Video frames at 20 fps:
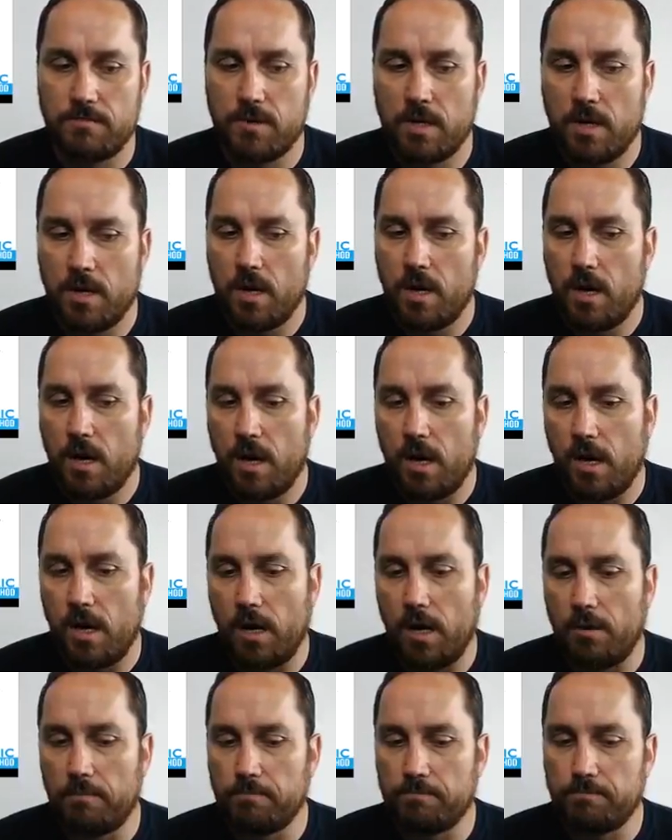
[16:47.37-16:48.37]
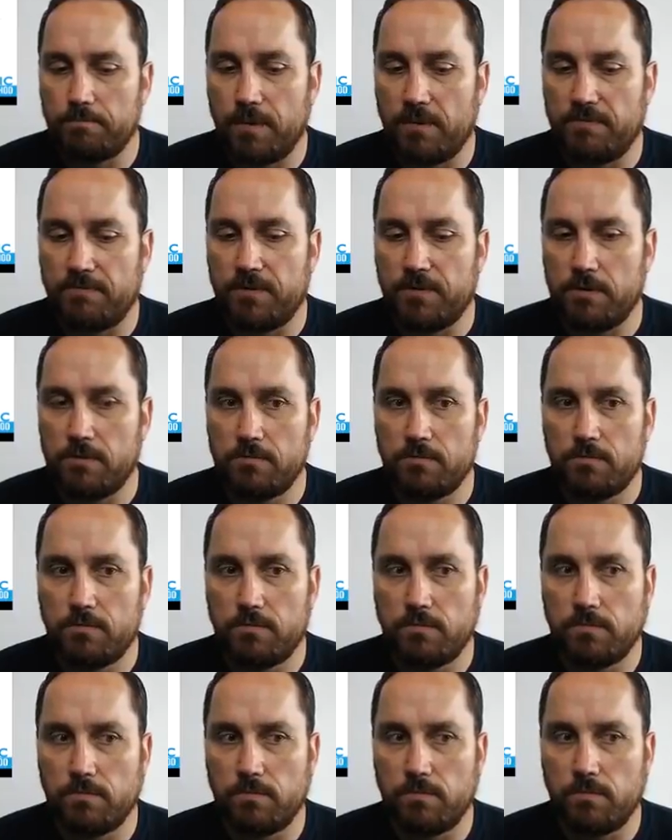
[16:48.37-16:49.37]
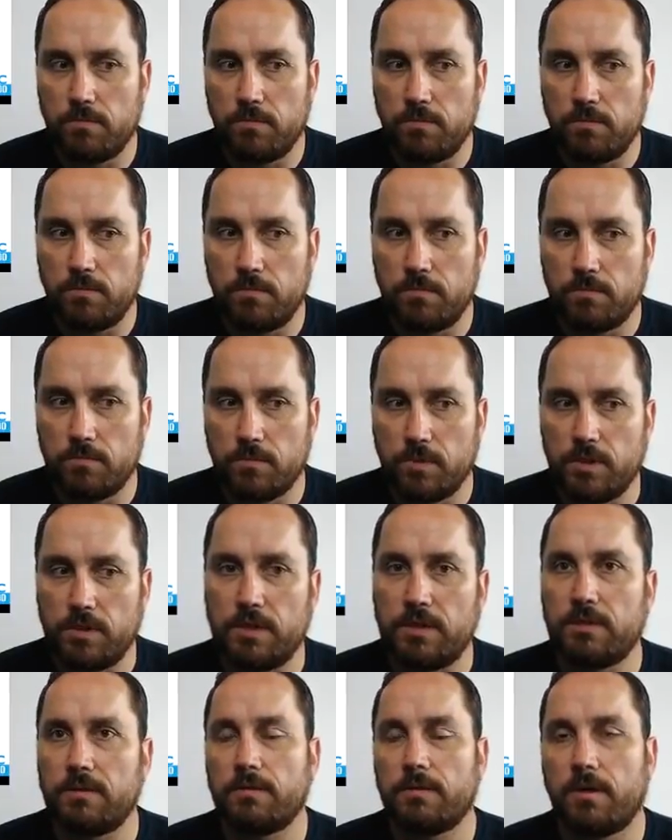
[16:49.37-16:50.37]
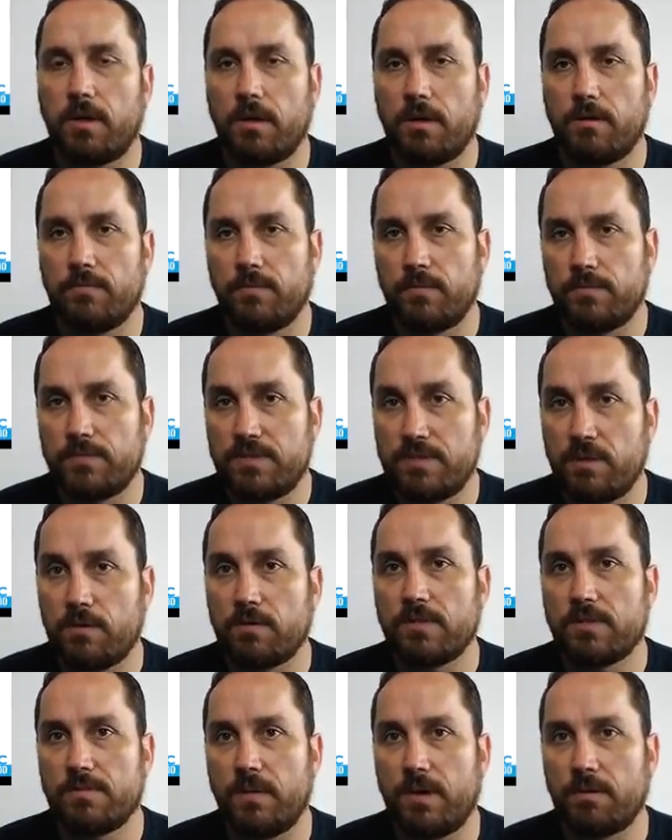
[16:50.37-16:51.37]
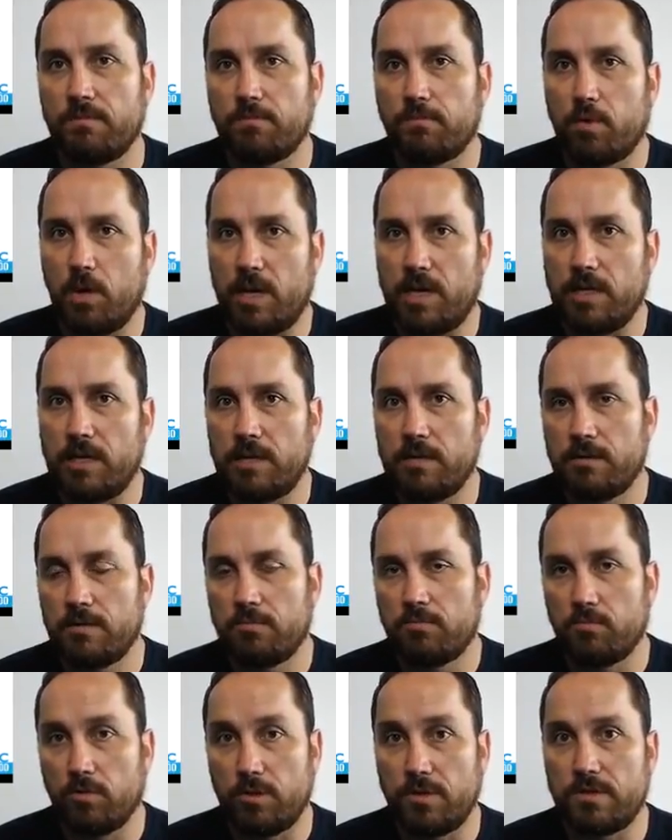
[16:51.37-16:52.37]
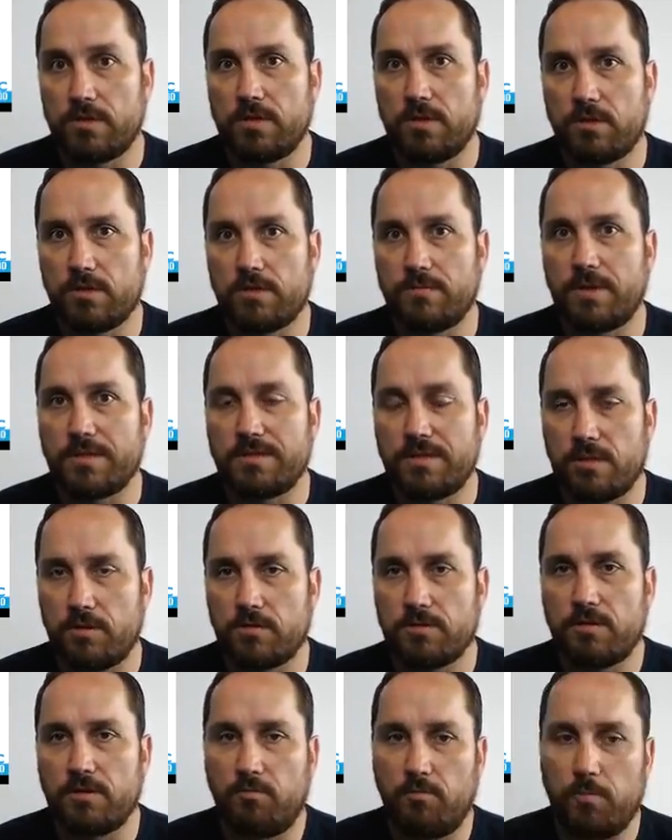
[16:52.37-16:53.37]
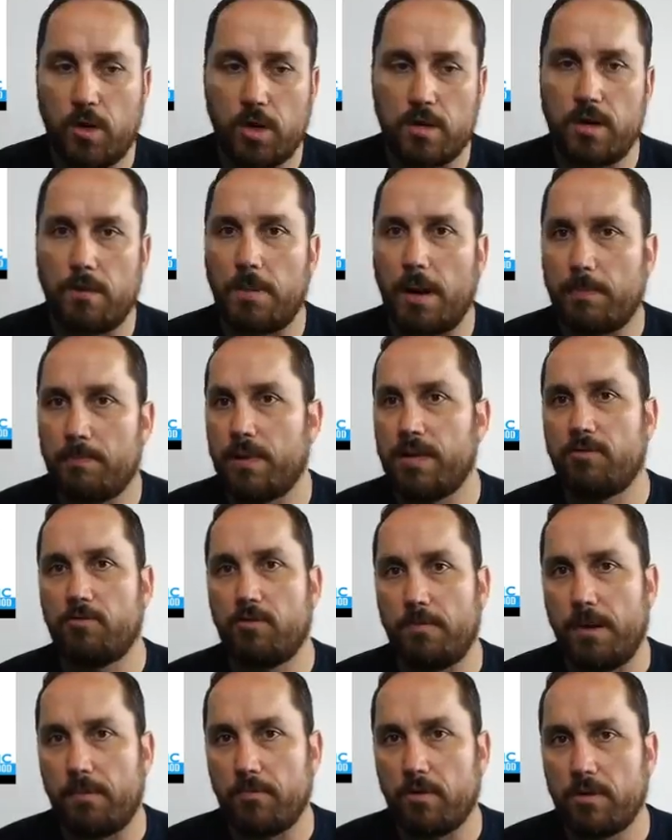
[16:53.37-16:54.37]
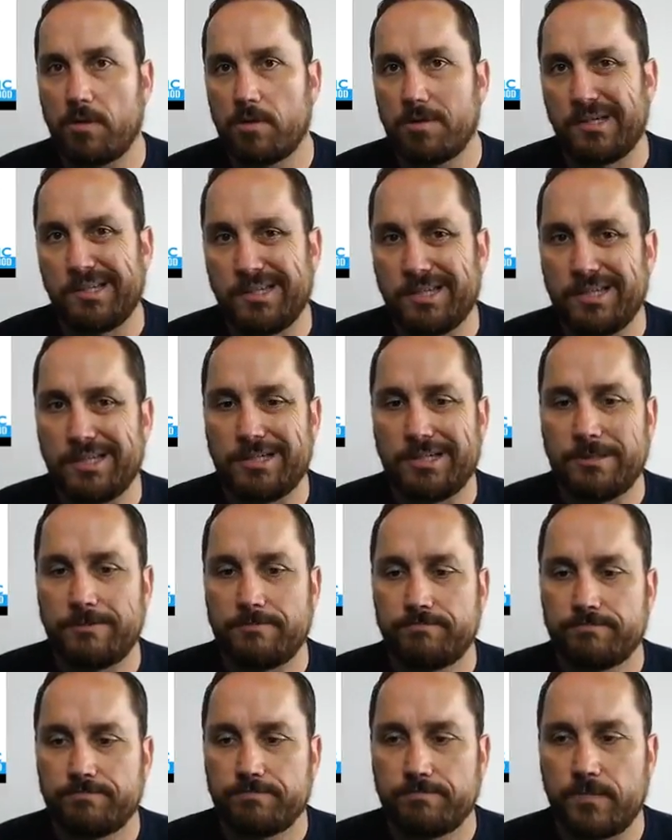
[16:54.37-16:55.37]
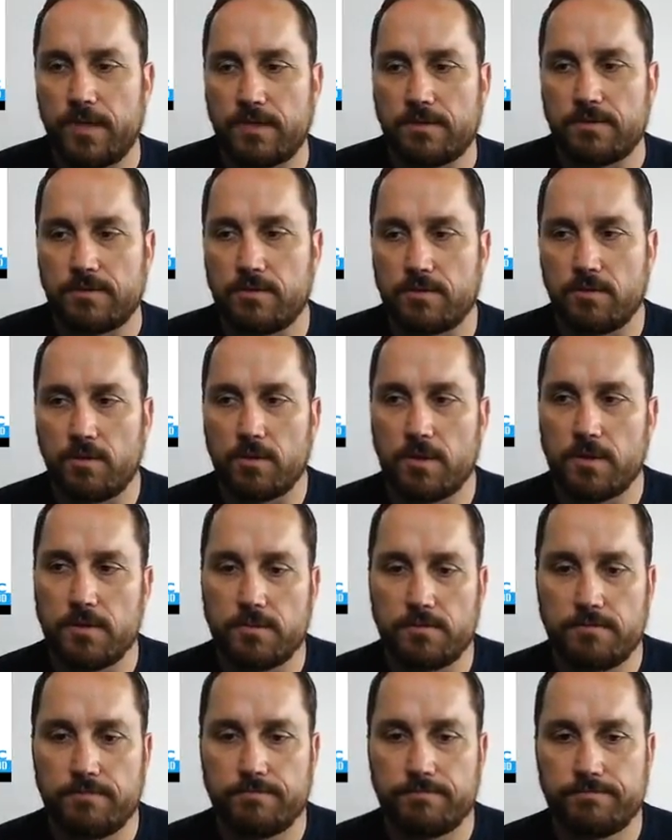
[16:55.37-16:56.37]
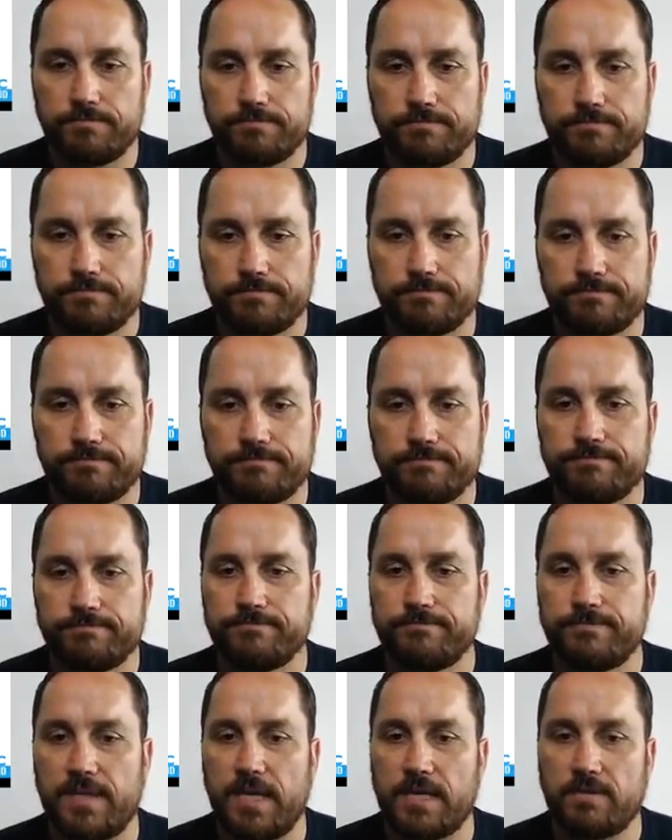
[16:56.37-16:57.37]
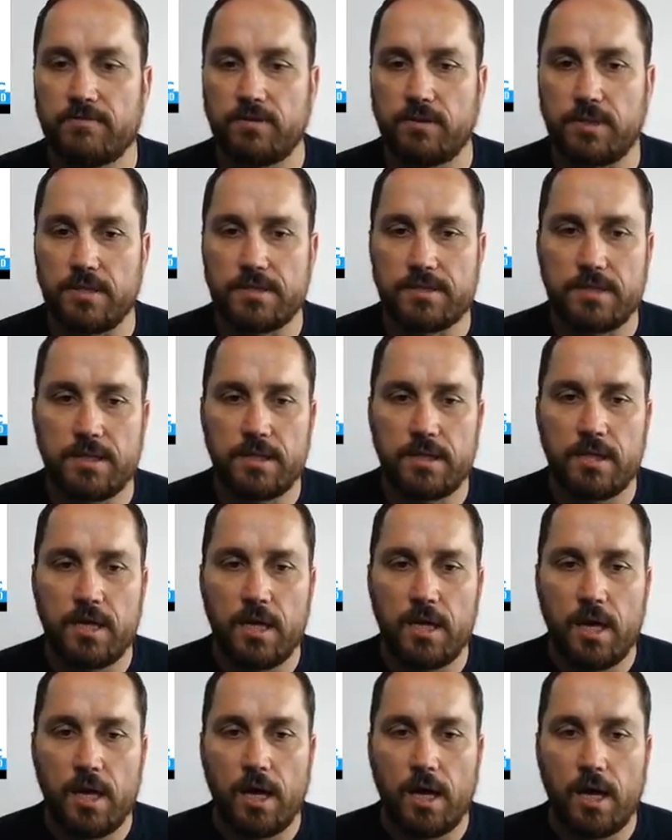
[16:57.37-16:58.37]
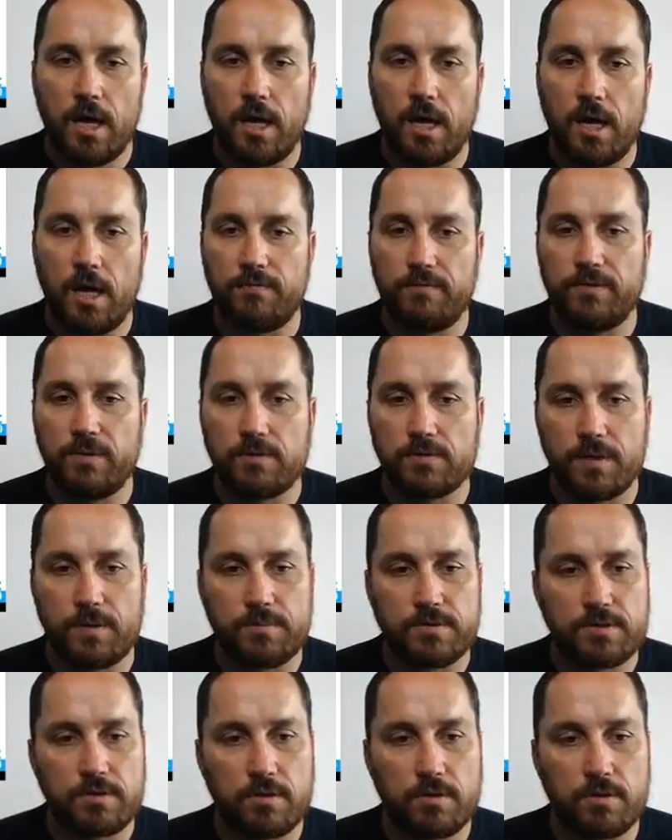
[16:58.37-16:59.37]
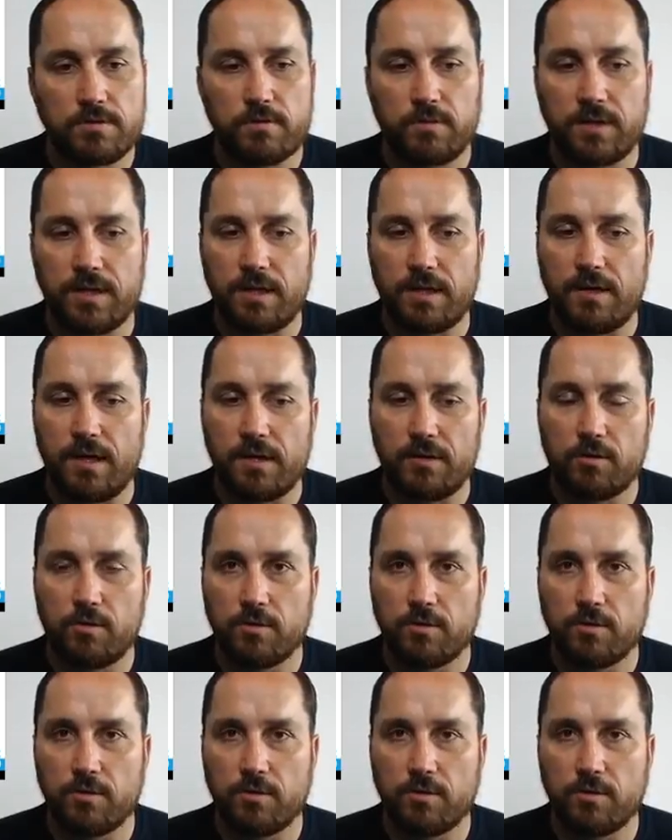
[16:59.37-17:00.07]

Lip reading: But if you really aren't serious about branding, really serious about setting yourself apart, about being remembered, it's the stories. Thanks for listening. Future episodes, we got a lot of cool stuff coming up.